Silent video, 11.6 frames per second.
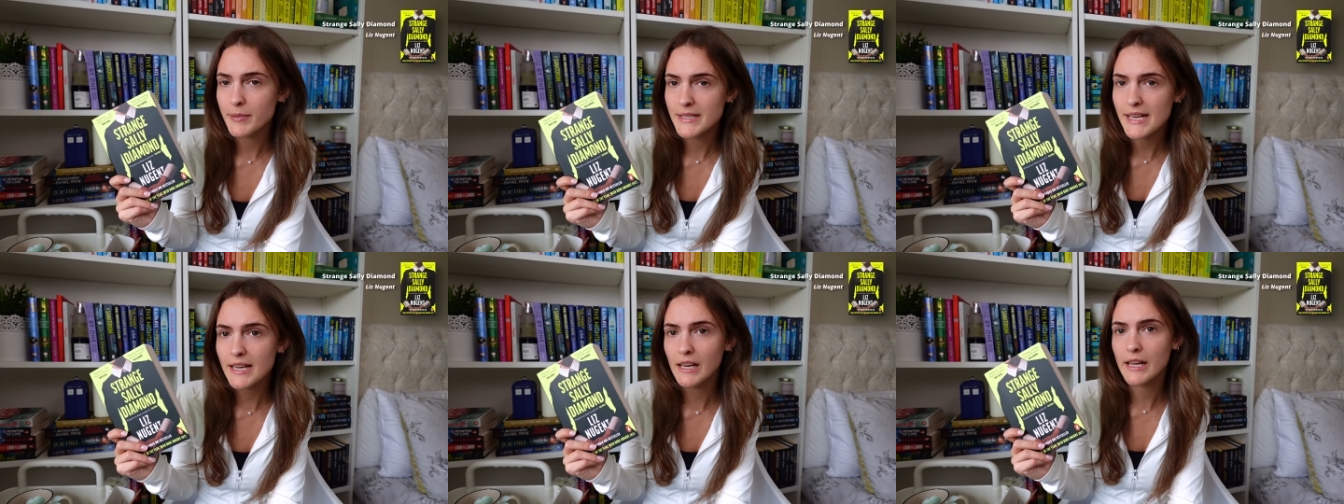
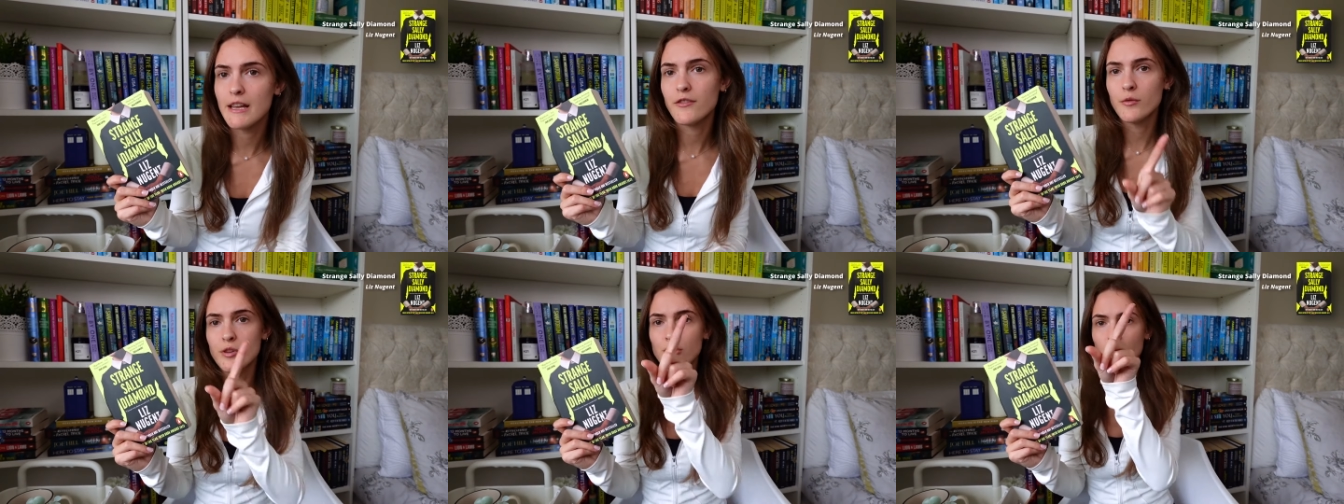particularly
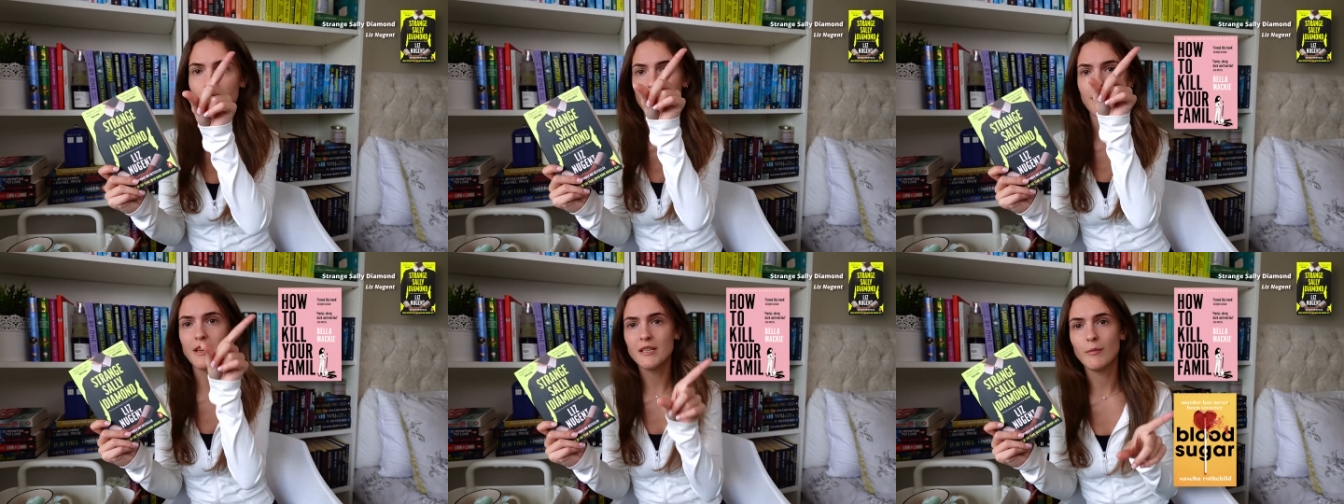if you enjoyed
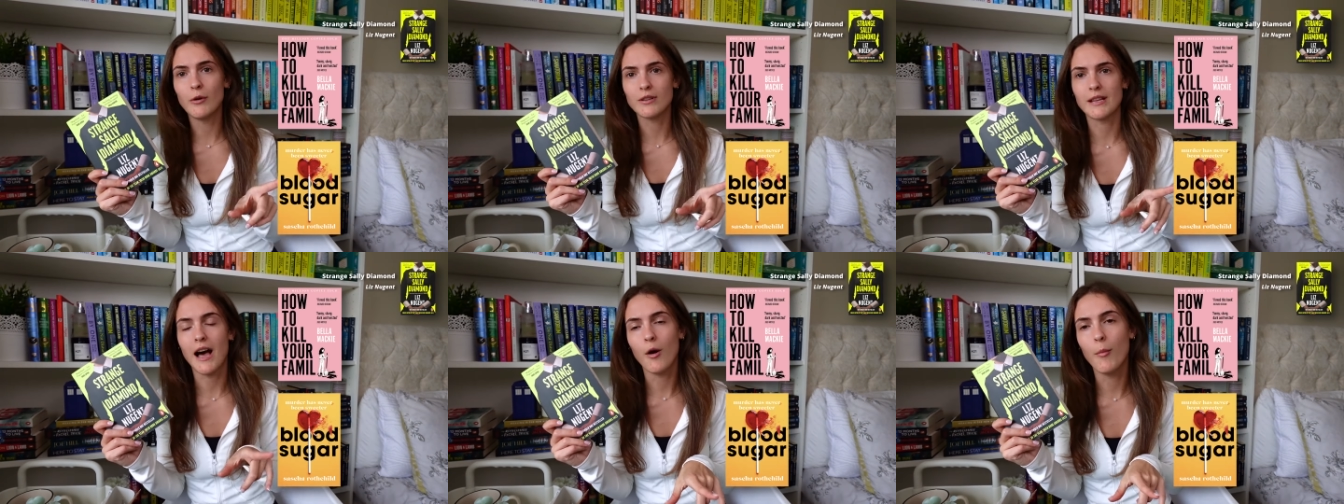these
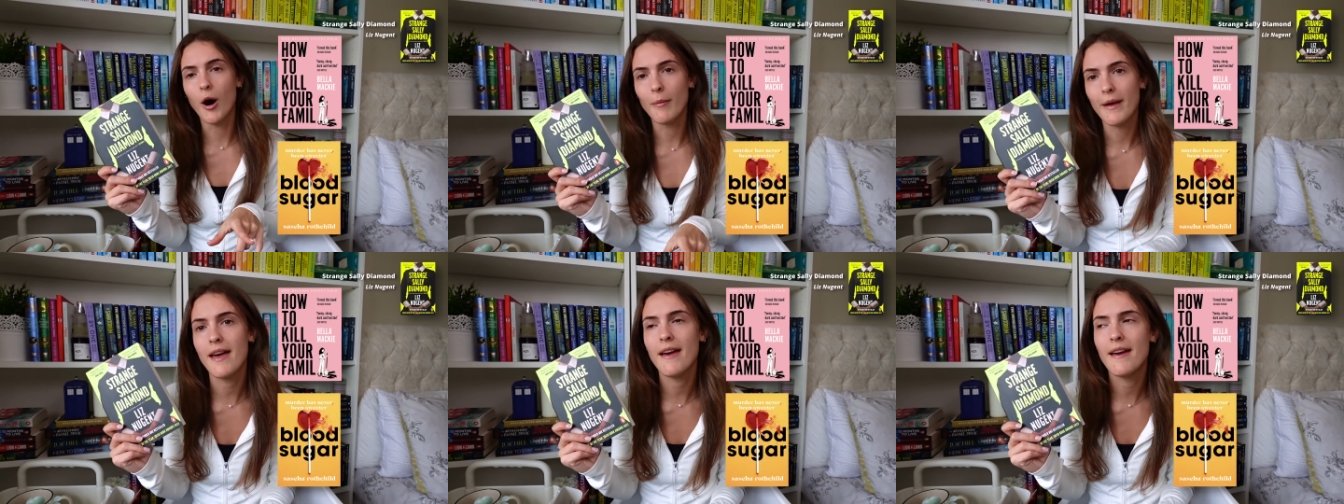books that I'll pop
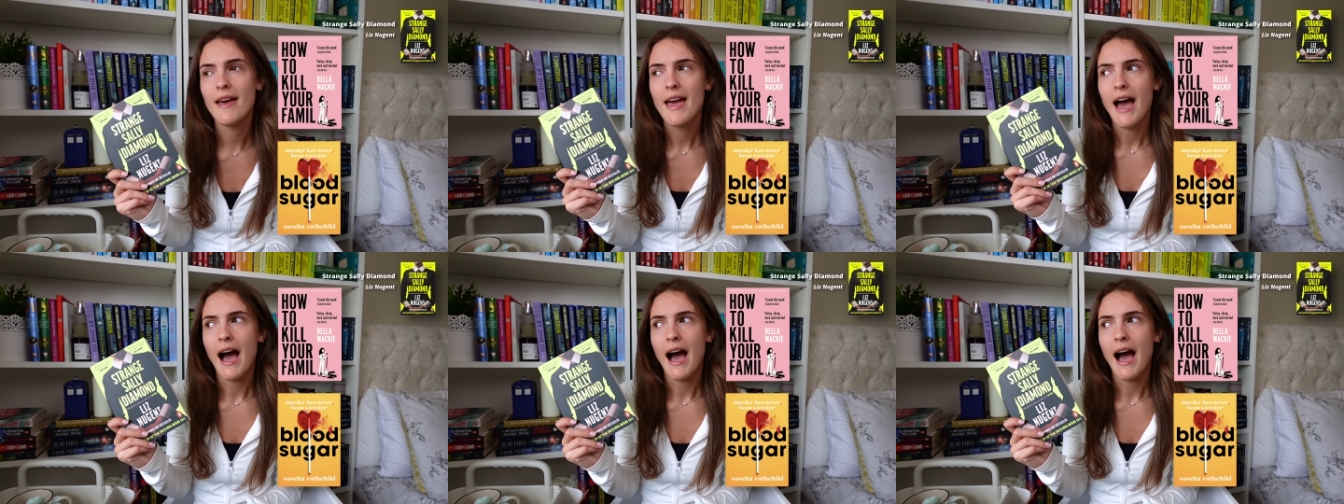here.